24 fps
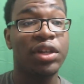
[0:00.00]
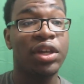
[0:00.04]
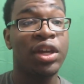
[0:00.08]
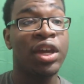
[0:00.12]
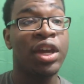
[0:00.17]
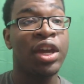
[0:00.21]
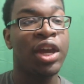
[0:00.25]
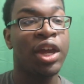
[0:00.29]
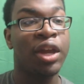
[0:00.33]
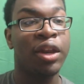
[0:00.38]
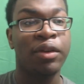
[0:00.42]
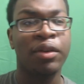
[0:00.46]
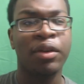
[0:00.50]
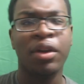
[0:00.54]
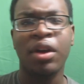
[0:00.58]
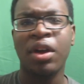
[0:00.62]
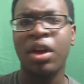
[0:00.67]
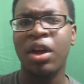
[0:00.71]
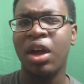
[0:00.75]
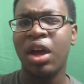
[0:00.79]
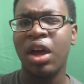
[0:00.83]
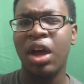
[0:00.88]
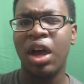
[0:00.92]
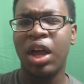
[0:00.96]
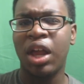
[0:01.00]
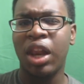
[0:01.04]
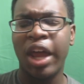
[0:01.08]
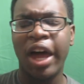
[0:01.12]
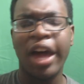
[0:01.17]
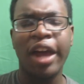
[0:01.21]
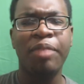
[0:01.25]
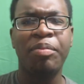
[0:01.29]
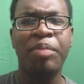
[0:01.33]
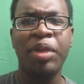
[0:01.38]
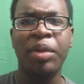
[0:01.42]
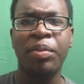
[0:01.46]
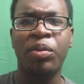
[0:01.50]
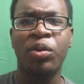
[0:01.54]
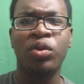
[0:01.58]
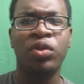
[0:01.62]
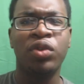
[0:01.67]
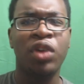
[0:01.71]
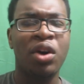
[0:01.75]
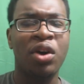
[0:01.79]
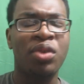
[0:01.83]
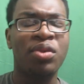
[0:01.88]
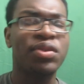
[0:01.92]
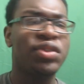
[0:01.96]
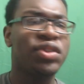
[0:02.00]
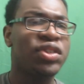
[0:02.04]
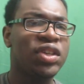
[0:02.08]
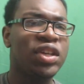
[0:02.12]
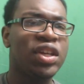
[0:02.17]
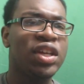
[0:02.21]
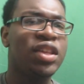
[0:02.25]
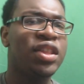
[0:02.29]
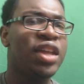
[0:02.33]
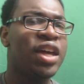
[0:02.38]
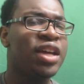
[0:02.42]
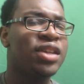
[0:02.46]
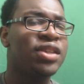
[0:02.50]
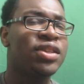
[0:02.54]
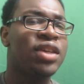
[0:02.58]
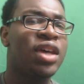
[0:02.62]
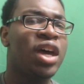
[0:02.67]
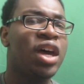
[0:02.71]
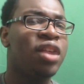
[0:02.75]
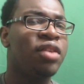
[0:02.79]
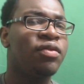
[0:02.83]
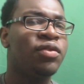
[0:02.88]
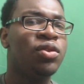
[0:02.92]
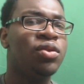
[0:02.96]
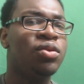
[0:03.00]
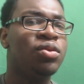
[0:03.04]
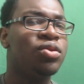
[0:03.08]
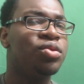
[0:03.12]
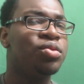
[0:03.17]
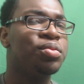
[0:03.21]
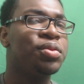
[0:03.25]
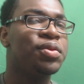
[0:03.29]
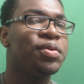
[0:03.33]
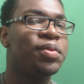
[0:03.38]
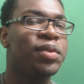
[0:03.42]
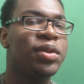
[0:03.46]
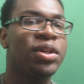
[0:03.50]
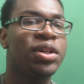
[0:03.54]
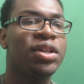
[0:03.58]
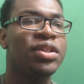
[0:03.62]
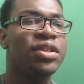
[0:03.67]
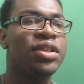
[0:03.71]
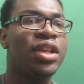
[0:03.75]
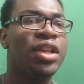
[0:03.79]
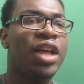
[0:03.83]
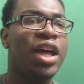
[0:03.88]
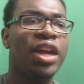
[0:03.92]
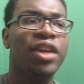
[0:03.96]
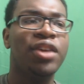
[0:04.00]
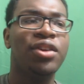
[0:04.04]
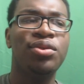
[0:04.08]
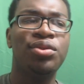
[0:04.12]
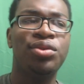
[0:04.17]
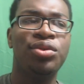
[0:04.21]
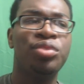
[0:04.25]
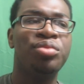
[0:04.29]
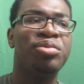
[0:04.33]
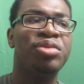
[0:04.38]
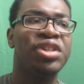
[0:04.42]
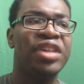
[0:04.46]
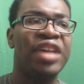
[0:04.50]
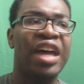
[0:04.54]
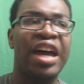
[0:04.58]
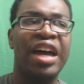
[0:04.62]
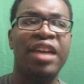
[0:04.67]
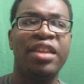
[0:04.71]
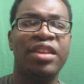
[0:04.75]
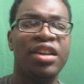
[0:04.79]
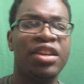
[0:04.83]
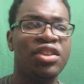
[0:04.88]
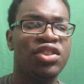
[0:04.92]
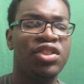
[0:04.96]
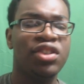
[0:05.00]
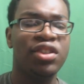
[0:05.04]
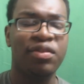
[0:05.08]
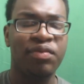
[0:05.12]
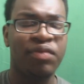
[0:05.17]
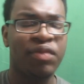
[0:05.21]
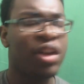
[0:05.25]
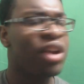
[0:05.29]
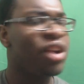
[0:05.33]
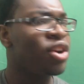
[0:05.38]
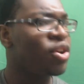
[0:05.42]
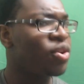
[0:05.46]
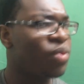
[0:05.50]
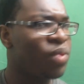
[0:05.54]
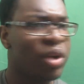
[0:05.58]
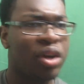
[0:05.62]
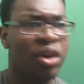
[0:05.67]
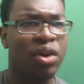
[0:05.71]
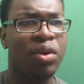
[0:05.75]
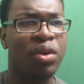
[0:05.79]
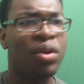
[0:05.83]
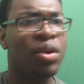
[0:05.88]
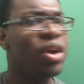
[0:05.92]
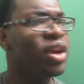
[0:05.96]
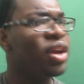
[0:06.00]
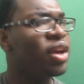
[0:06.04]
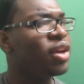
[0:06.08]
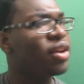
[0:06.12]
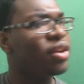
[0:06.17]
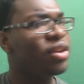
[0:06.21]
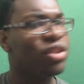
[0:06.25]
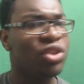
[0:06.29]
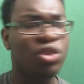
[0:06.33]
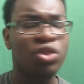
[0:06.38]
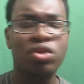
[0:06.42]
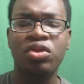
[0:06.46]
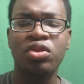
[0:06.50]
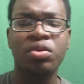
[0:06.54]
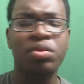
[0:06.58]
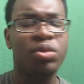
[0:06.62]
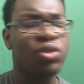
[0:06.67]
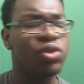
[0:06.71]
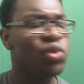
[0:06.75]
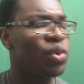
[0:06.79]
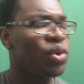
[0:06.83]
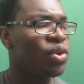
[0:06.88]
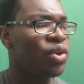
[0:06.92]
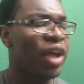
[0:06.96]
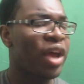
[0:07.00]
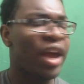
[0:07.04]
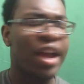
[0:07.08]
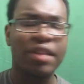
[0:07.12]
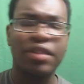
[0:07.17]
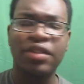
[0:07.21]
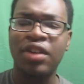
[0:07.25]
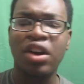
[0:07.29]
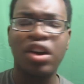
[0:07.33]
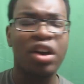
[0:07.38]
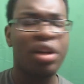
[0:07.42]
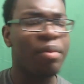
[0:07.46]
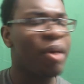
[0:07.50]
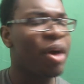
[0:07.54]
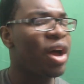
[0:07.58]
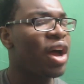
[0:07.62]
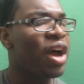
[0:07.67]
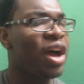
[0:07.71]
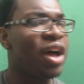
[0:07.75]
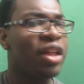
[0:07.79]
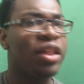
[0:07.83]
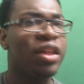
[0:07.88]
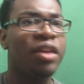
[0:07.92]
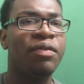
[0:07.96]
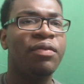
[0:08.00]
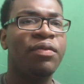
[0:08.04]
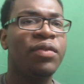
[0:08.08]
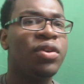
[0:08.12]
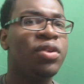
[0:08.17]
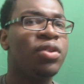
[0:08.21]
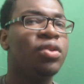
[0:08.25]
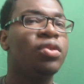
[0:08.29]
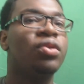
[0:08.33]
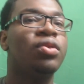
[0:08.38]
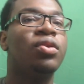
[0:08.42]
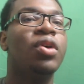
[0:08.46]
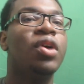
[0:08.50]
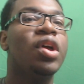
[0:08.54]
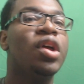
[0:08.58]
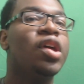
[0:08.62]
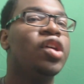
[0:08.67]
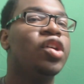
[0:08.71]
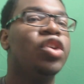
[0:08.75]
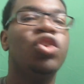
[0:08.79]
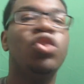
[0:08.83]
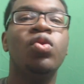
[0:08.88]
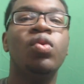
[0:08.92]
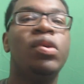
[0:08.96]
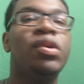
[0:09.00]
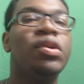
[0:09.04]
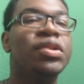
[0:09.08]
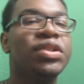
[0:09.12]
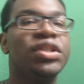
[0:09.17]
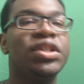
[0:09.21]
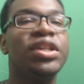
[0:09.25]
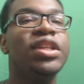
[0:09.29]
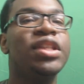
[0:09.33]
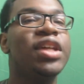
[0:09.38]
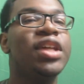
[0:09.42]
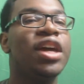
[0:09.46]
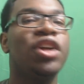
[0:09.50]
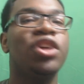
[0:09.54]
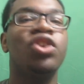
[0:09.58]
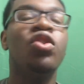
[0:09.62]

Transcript: And a lot of people don't see that side of YouTubers because a lot of YouTubers hide that shit very well. YouTubers will not talk about how they feel. You won't see that.